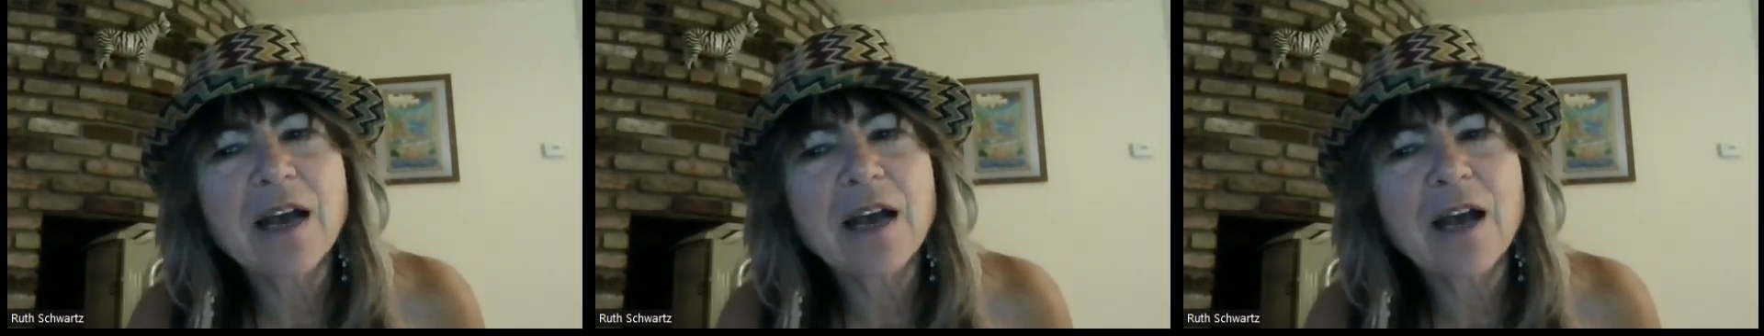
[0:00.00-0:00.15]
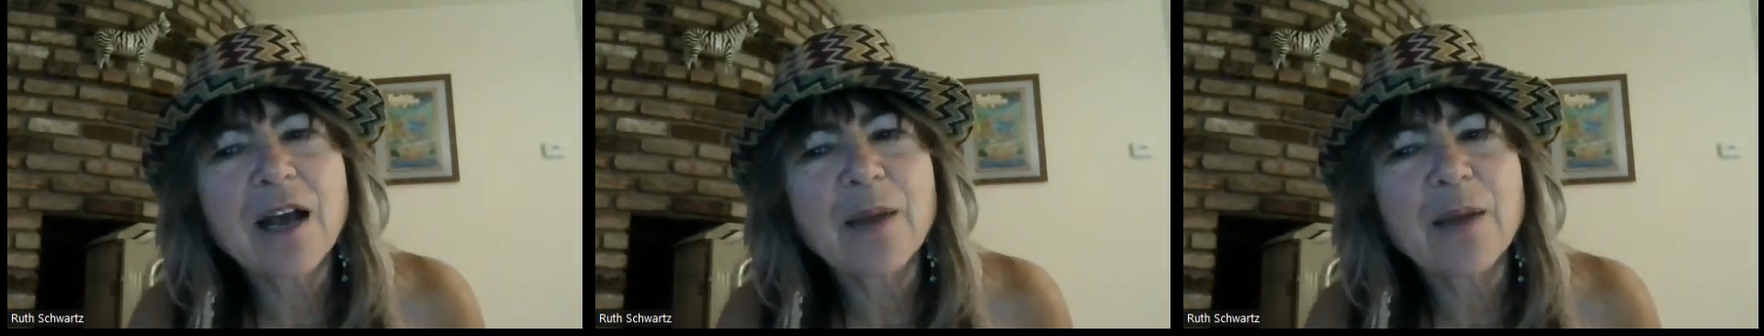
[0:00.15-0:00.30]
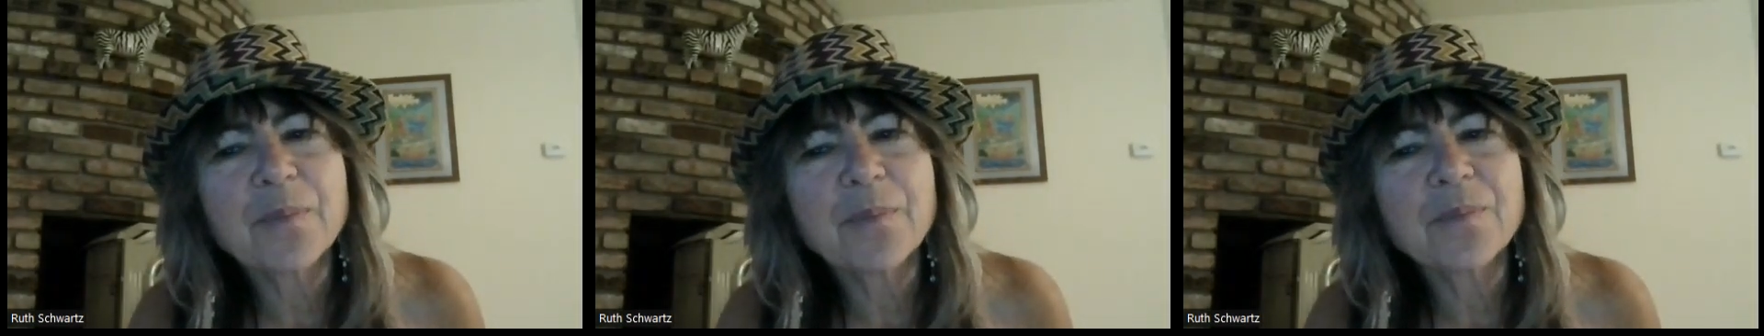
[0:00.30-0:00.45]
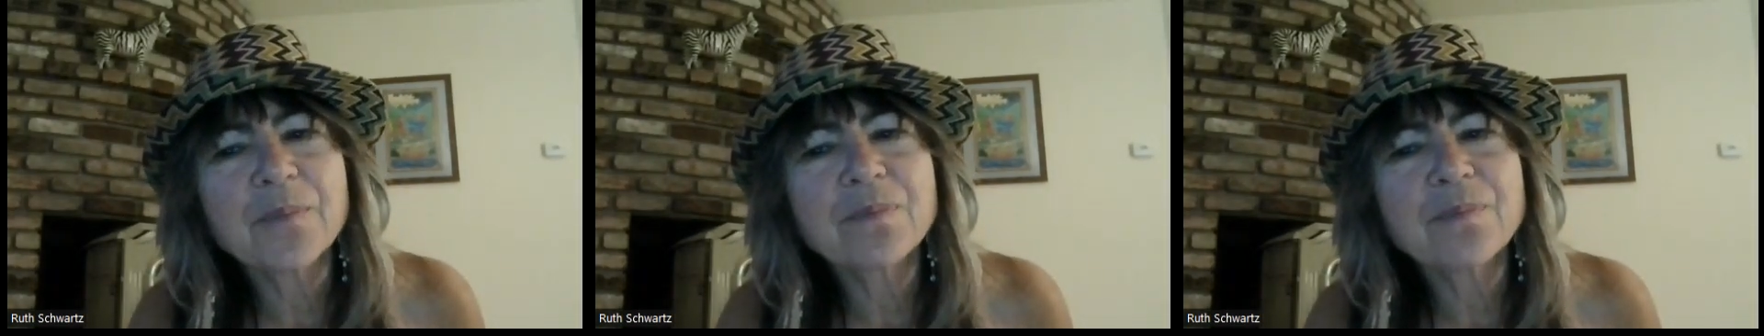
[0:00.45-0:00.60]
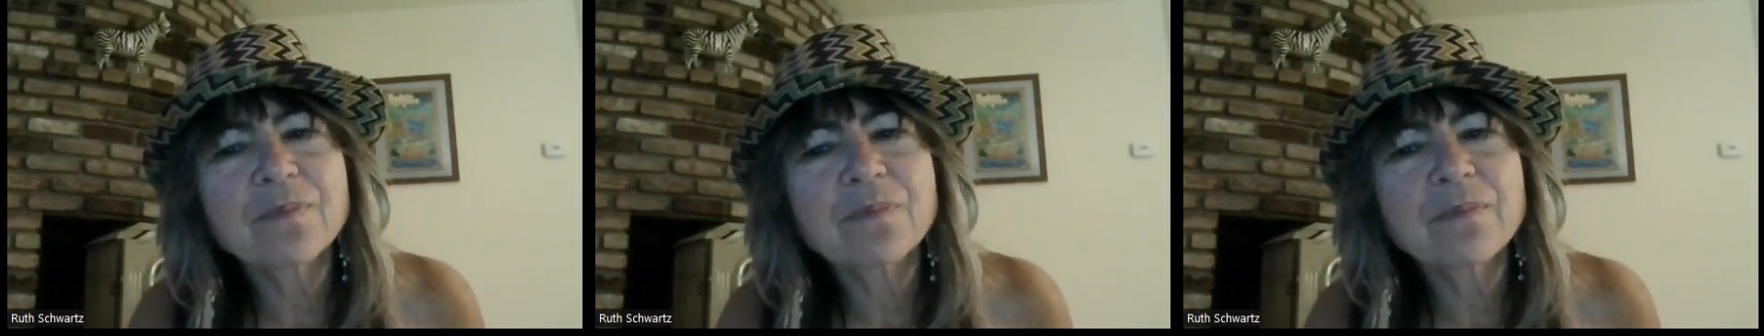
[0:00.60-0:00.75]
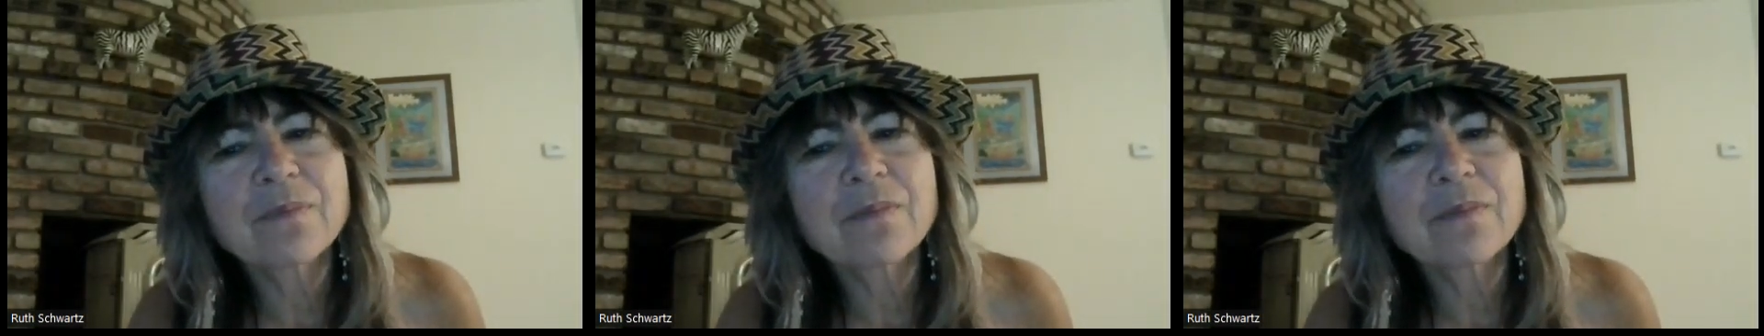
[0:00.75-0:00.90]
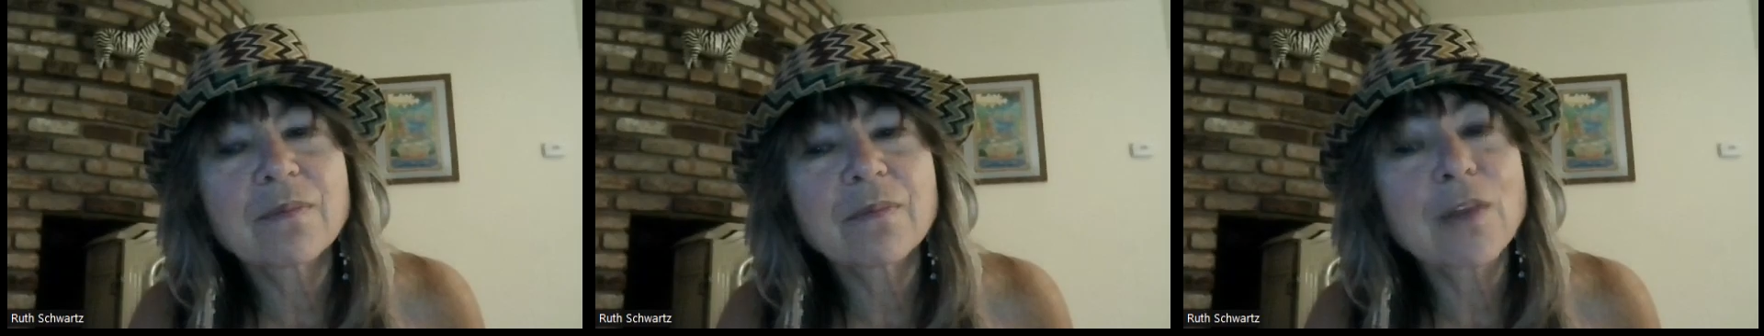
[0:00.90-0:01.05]

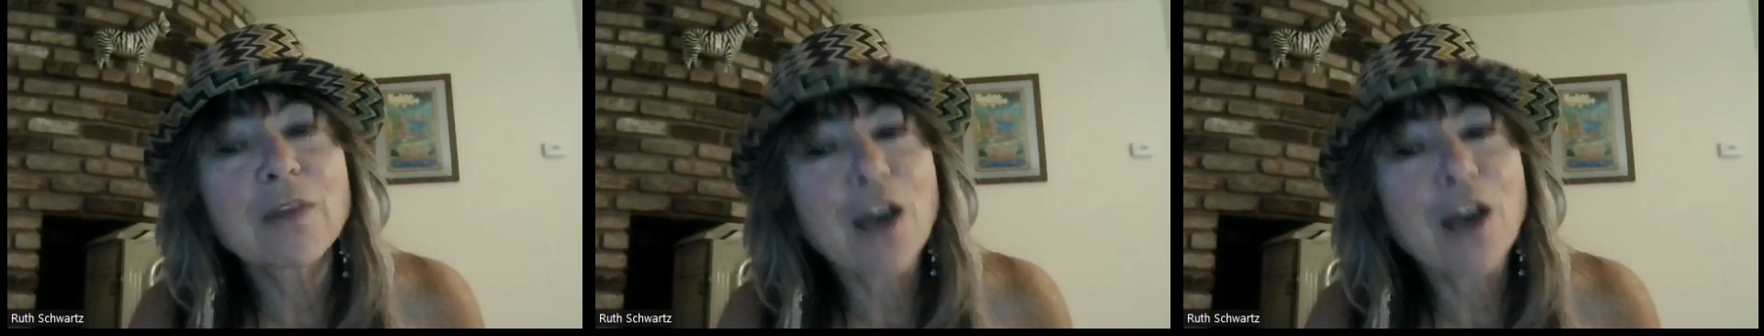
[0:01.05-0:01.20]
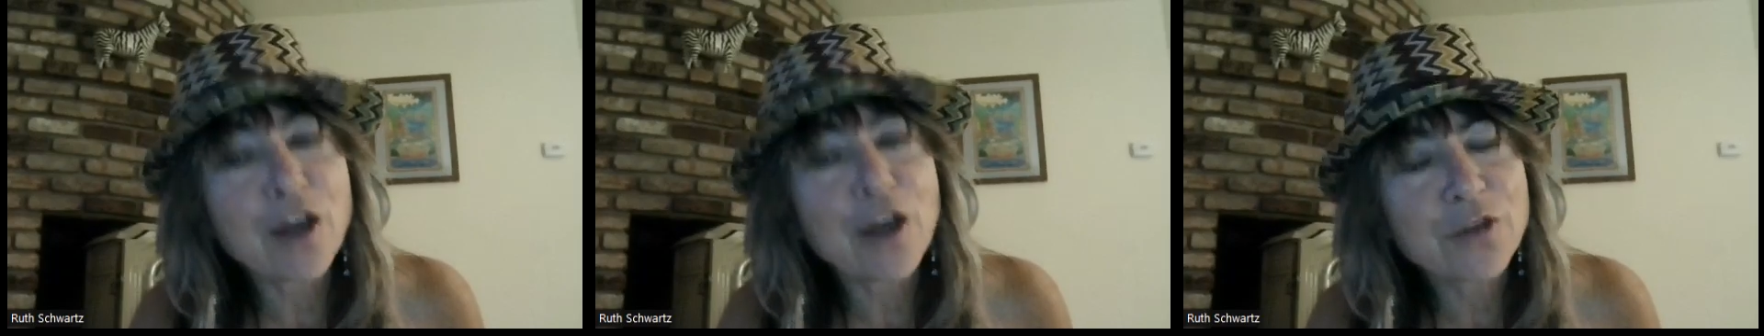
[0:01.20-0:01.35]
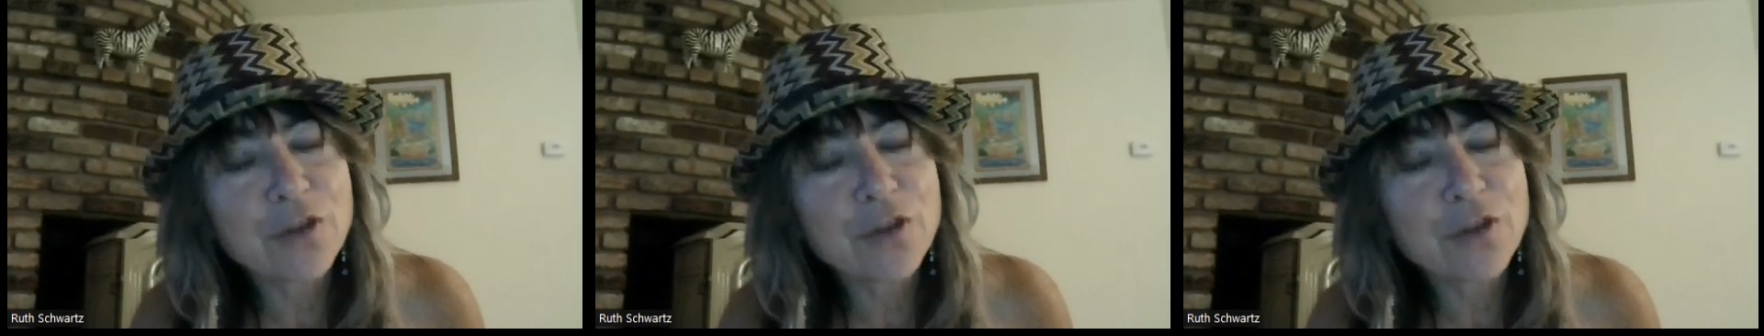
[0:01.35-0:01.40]
a